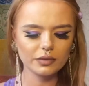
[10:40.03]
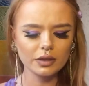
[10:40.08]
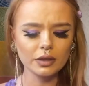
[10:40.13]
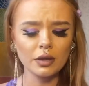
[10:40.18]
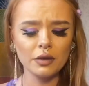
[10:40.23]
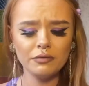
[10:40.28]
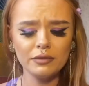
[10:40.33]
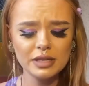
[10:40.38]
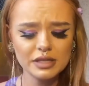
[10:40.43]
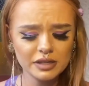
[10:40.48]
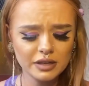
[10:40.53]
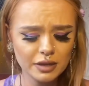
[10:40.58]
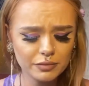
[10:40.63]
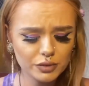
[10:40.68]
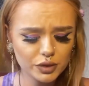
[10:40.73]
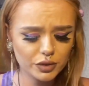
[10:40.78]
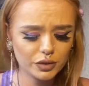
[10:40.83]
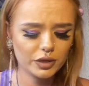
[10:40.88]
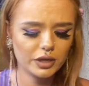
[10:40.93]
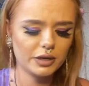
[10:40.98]
reason I'm
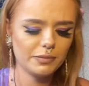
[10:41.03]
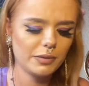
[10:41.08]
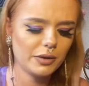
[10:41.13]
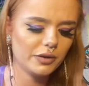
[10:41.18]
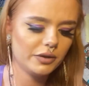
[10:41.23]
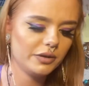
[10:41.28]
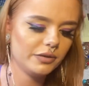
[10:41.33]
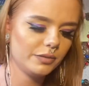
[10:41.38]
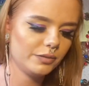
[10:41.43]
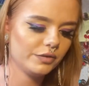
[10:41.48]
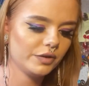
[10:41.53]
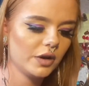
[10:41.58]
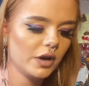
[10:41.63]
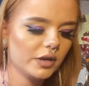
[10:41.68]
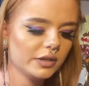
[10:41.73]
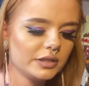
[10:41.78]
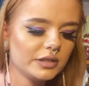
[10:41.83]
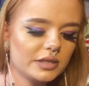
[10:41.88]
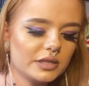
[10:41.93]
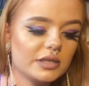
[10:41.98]
talking about it
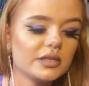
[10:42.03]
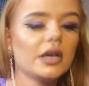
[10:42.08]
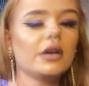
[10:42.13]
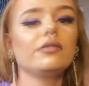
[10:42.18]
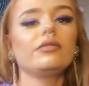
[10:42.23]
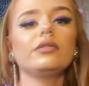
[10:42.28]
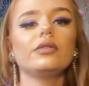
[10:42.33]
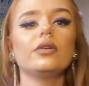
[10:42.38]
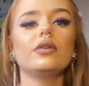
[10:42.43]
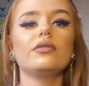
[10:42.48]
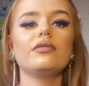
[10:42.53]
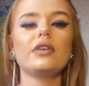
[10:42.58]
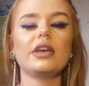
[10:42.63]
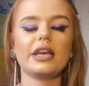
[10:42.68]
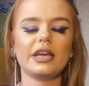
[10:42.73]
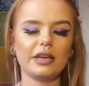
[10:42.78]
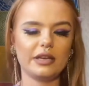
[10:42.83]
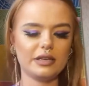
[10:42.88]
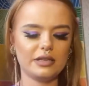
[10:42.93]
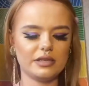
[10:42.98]
regarding to self-love
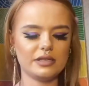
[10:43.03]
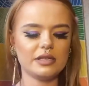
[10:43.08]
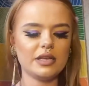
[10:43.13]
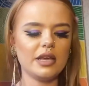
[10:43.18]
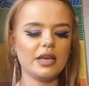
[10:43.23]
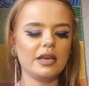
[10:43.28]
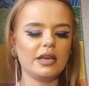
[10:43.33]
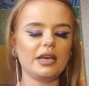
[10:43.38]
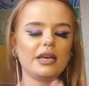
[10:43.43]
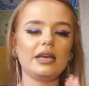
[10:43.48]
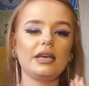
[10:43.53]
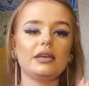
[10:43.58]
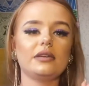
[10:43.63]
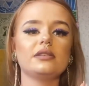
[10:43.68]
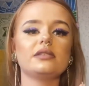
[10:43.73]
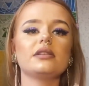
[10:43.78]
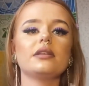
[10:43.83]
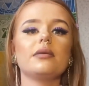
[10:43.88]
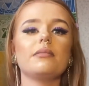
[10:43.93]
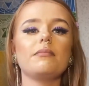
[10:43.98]
is it
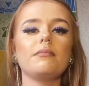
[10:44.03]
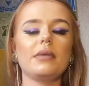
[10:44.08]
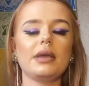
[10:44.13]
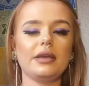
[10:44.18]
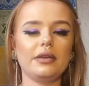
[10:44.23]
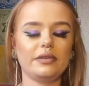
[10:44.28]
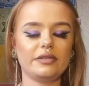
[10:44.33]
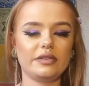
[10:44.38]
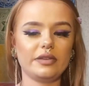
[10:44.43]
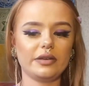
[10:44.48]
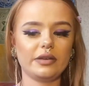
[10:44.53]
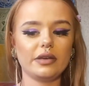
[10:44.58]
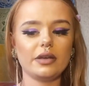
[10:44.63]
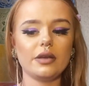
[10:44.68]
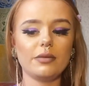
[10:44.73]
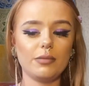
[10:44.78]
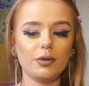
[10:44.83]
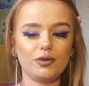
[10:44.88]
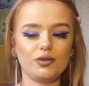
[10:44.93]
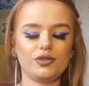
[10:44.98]
is an amazing
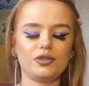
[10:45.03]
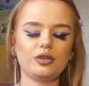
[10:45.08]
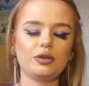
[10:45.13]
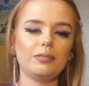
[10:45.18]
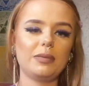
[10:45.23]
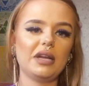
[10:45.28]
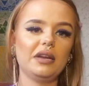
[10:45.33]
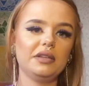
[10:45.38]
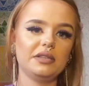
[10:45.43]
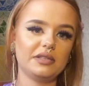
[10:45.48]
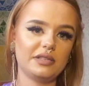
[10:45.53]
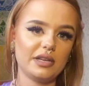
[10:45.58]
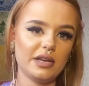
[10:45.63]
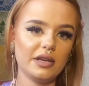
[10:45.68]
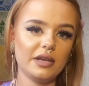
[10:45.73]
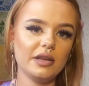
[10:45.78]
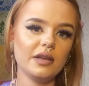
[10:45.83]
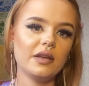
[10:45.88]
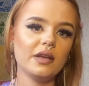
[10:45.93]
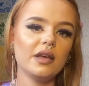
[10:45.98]
emotional balancer.
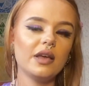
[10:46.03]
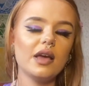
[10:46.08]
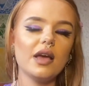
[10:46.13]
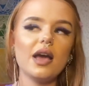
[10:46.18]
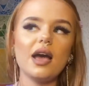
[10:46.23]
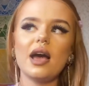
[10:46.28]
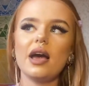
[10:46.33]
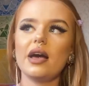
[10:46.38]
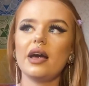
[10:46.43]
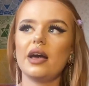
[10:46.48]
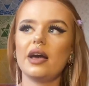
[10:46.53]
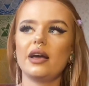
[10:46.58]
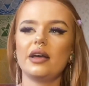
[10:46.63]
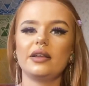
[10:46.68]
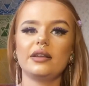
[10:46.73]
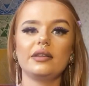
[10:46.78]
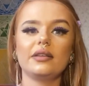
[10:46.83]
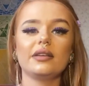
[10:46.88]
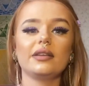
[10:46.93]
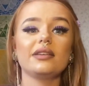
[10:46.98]

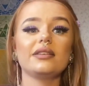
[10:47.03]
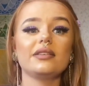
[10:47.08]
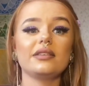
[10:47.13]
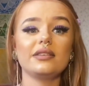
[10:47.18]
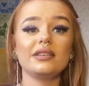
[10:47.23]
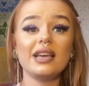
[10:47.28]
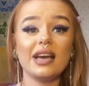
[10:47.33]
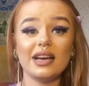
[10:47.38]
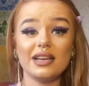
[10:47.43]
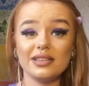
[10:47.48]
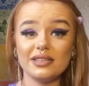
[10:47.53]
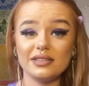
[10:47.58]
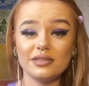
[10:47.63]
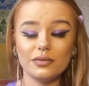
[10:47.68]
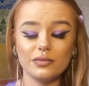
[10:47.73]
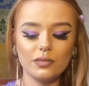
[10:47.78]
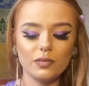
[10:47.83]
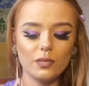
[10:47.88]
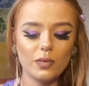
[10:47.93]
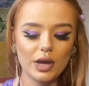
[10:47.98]
And yes,
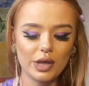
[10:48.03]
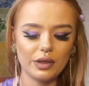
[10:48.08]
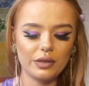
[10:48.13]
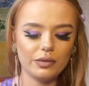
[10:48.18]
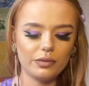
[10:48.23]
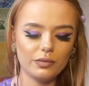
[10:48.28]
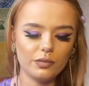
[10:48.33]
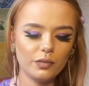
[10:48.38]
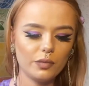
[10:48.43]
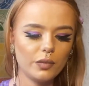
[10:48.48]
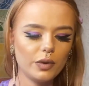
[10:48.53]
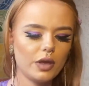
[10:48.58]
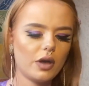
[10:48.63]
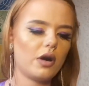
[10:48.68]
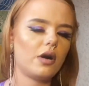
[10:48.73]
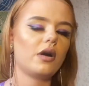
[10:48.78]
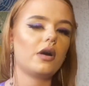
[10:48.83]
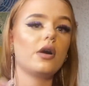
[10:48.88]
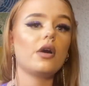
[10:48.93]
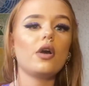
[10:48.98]
when we
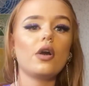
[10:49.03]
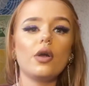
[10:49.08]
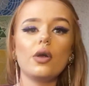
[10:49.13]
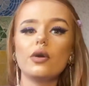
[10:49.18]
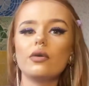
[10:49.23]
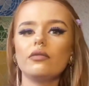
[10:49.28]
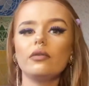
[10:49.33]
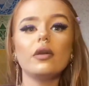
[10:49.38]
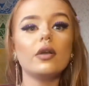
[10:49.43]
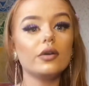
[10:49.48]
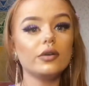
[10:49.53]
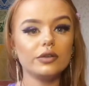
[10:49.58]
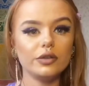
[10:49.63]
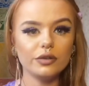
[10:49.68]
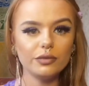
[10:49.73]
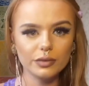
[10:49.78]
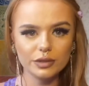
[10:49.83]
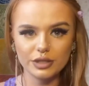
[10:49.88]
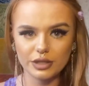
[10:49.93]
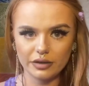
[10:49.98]
are
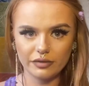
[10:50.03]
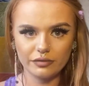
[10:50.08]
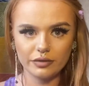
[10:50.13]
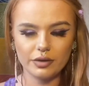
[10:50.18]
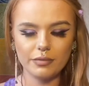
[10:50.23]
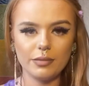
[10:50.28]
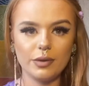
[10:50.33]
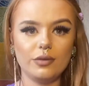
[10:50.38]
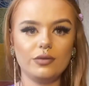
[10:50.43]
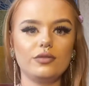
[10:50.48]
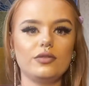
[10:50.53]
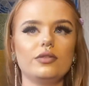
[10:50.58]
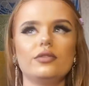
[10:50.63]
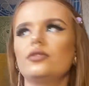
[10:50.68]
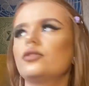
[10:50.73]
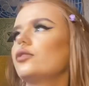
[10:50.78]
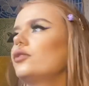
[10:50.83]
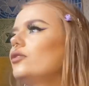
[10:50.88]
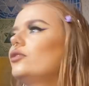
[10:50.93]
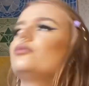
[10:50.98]
overloaded with different emotions,
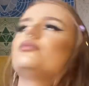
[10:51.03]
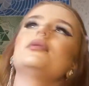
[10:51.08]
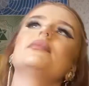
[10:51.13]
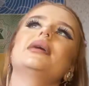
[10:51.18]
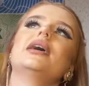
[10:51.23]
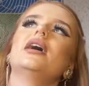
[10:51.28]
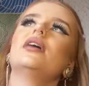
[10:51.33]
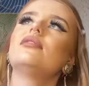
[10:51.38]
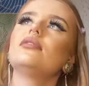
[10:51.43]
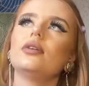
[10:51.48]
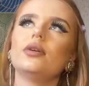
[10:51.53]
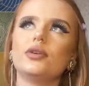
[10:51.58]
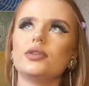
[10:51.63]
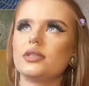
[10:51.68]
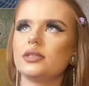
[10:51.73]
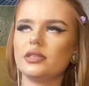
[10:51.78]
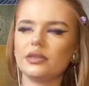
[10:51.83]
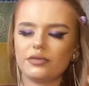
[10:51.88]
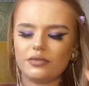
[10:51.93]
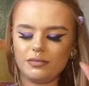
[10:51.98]
because we might have loads
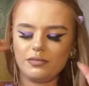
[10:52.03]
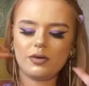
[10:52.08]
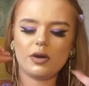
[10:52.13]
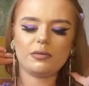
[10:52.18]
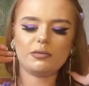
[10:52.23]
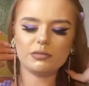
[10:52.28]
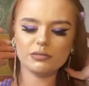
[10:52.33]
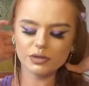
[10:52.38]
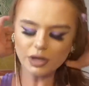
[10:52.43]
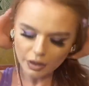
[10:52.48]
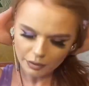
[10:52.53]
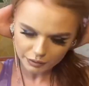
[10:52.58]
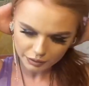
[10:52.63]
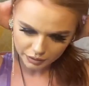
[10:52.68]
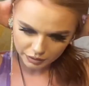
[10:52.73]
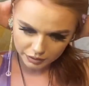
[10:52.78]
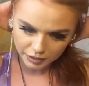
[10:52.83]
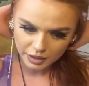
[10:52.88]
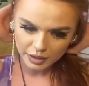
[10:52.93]
of different problems going on,